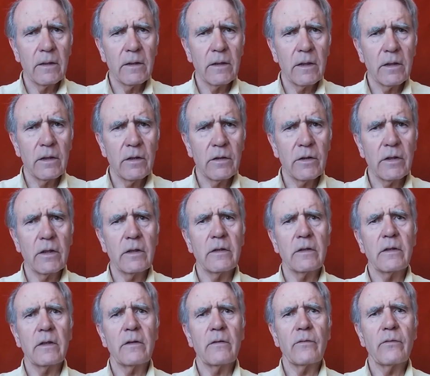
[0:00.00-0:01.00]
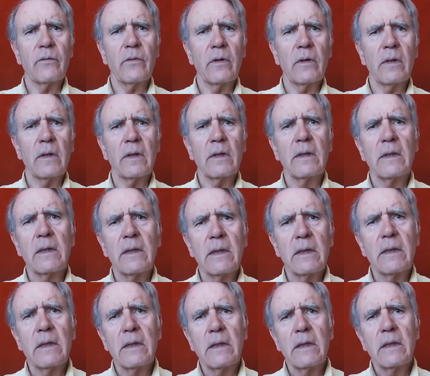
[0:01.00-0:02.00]
Intelligence, therefore,
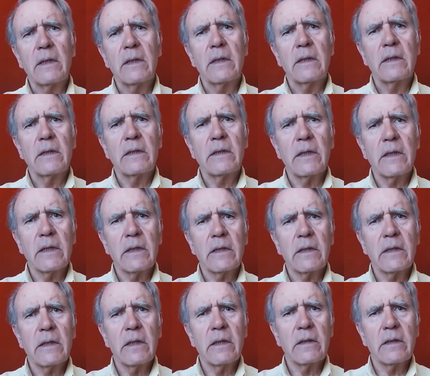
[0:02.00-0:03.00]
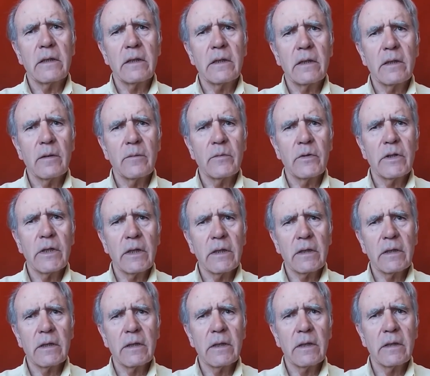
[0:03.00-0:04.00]
seeks its
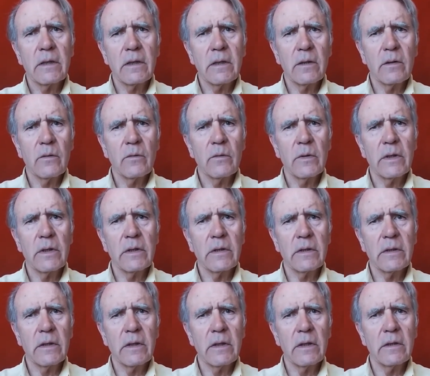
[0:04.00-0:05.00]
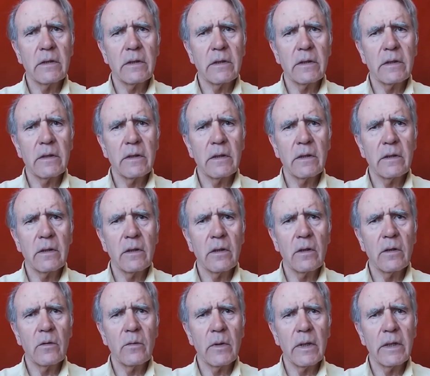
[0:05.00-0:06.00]
object with its
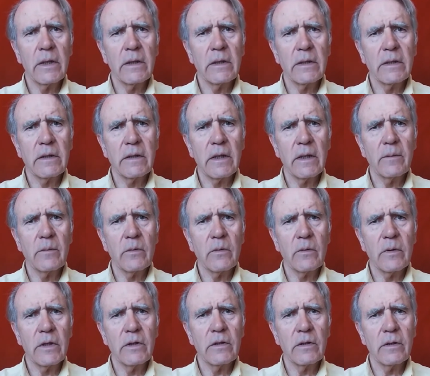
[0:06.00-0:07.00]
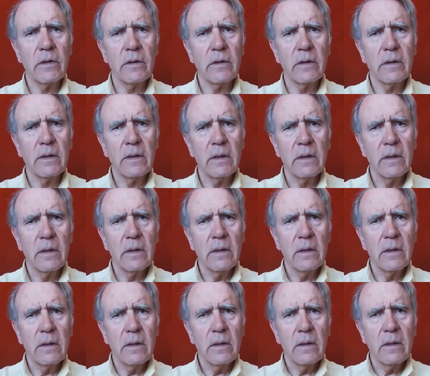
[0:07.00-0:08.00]
always same question,
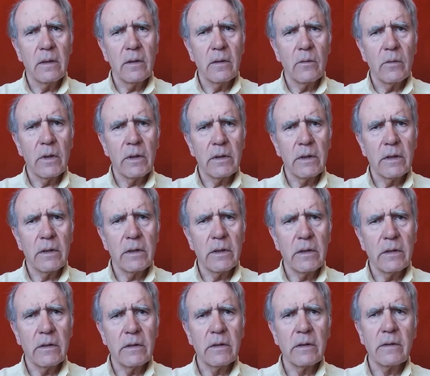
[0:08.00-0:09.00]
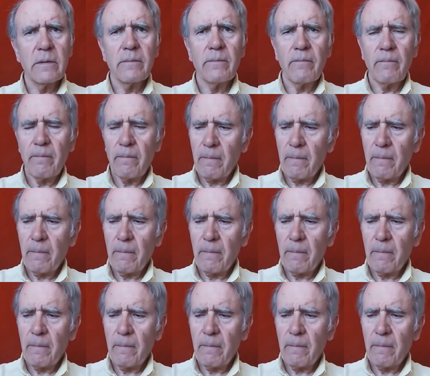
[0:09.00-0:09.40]
what it is.